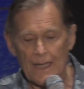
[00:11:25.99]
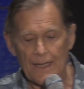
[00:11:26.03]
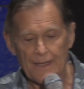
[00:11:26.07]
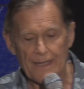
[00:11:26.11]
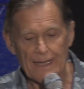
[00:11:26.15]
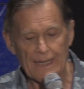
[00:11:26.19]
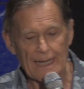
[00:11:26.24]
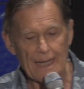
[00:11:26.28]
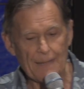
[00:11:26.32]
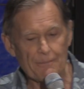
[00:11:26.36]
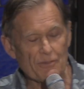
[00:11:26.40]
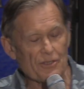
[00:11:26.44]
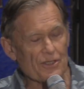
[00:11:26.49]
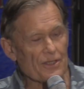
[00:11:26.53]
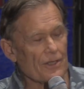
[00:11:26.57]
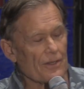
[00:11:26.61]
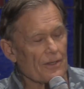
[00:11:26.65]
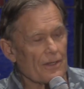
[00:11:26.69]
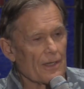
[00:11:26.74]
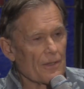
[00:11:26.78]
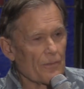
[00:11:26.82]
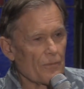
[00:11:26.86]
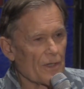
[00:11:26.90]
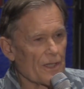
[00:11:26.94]
that I'm
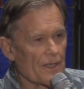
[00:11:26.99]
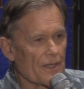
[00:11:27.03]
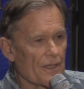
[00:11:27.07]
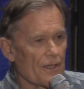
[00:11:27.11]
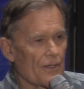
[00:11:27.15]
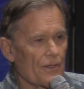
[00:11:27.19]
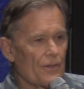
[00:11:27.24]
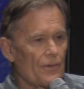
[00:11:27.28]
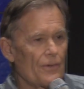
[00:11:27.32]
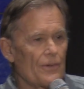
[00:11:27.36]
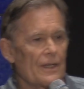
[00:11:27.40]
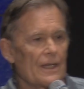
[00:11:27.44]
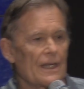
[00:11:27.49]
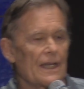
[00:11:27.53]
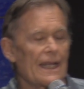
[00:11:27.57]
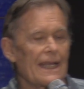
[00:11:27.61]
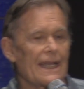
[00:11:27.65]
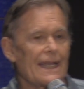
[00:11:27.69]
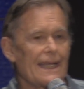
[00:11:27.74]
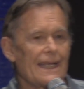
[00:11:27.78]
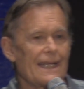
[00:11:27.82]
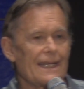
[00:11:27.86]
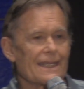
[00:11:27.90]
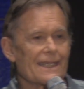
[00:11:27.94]
sharing with you
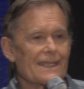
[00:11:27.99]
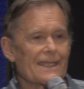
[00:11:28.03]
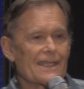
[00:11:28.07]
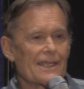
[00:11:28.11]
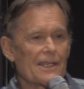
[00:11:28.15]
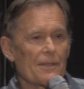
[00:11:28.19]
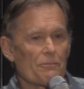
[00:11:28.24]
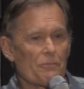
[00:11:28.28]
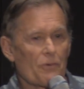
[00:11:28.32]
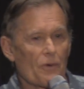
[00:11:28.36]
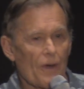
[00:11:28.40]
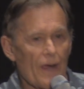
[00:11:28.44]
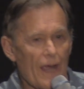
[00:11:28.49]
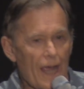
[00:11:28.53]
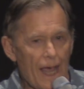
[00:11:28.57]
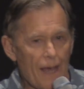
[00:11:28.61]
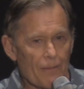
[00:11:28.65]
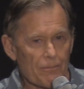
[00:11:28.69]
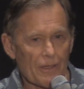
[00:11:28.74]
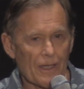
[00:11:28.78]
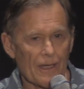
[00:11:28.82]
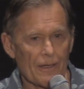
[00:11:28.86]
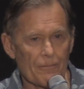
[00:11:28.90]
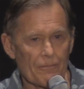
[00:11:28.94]
is the
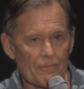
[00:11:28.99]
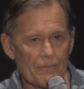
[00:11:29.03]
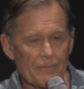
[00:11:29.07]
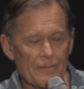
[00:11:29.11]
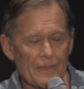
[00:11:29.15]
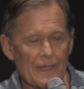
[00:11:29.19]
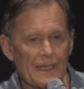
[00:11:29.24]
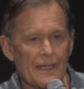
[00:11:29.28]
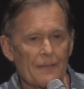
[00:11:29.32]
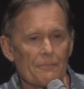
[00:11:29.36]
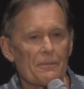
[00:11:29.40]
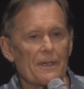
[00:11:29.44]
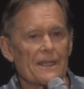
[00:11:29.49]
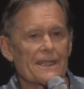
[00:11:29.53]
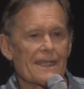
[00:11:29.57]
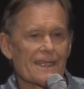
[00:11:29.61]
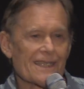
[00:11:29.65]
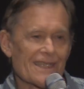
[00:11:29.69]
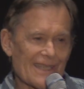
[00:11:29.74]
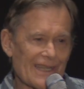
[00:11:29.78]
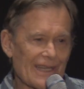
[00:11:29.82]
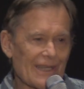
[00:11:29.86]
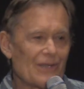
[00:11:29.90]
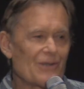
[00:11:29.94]
problem, but the
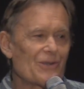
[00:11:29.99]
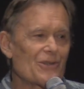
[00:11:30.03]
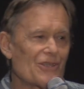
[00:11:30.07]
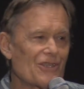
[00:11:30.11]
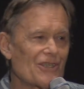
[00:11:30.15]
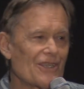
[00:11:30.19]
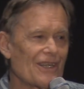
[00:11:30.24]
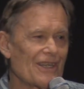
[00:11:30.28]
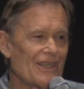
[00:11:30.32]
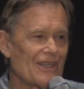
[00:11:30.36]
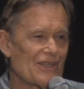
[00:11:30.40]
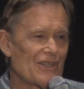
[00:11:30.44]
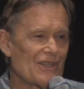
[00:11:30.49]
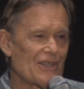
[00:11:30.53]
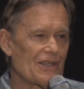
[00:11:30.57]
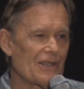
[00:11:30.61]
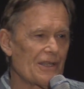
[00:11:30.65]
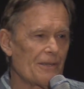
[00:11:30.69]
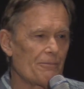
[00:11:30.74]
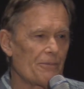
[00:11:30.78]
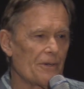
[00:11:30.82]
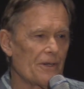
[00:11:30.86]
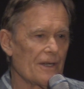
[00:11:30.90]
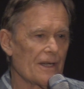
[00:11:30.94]
solution is in
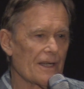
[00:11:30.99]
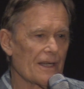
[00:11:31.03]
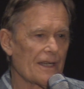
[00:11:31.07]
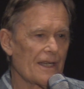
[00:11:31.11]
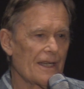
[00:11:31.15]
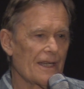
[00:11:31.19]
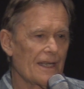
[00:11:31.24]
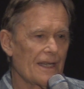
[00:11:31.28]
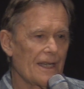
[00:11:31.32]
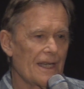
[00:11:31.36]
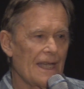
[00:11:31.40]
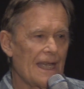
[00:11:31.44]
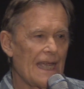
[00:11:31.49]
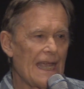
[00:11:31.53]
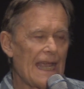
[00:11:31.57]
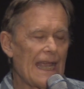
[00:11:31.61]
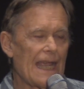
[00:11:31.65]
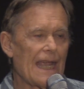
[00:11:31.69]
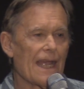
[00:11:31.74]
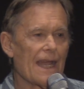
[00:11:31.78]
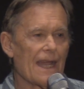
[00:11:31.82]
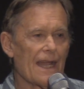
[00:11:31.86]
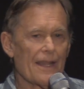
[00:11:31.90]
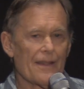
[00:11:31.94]
the book.
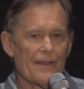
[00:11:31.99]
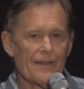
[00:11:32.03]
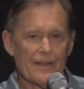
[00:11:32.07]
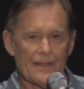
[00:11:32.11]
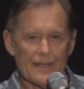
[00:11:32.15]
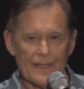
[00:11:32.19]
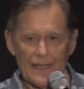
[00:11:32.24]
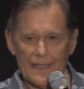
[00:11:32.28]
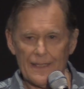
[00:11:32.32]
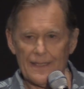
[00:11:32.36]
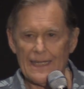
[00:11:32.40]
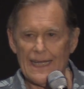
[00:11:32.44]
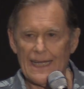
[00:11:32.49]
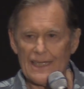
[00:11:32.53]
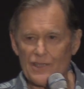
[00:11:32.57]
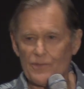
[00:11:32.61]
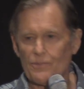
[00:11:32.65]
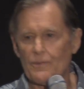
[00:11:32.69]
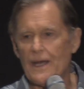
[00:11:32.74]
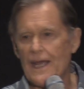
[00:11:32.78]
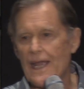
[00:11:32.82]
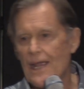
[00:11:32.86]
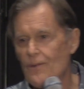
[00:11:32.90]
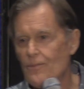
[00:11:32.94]
And
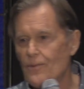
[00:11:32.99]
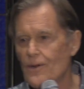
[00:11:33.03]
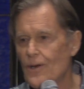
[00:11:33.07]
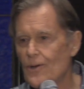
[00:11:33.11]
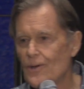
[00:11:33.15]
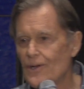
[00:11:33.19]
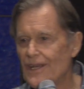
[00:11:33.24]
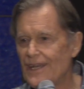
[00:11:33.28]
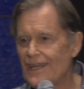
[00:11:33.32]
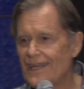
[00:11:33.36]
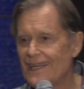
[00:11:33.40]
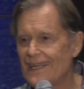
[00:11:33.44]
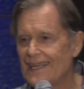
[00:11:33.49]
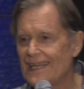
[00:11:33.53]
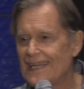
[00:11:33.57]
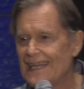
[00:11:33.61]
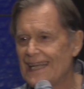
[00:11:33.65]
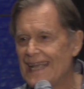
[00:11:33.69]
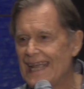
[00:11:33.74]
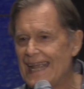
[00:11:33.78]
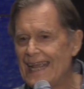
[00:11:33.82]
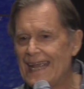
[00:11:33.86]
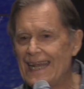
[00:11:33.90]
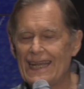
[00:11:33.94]
that's why I wrote it.
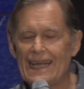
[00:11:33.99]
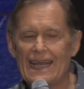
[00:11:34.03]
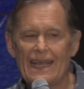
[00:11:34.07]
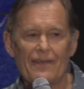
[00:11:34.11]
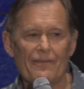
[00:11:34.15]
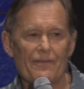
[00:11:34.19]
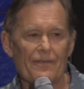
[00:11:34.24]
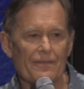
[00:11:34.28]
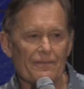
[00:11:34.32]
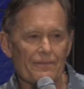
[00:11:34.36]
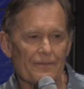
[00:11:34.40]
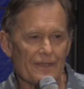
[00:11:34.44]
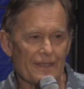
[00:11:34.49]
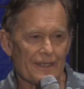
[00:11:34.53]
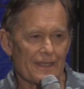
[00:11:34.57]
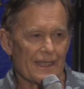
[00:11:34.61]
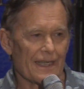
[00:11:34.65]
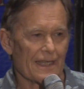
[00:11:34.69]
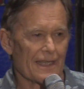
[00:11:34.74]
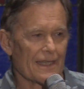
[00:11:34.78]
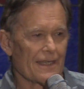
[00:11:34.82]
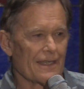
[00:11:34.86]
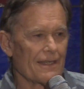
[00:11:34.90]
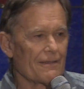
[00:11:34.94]
And I've
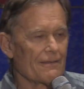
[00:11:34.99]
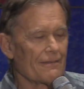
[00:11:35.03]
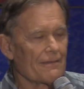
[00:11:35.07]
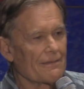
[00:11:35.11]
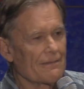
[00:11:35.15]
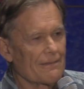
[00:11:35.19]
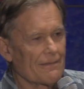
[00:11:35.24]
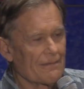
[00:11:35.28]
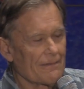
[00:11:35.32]
done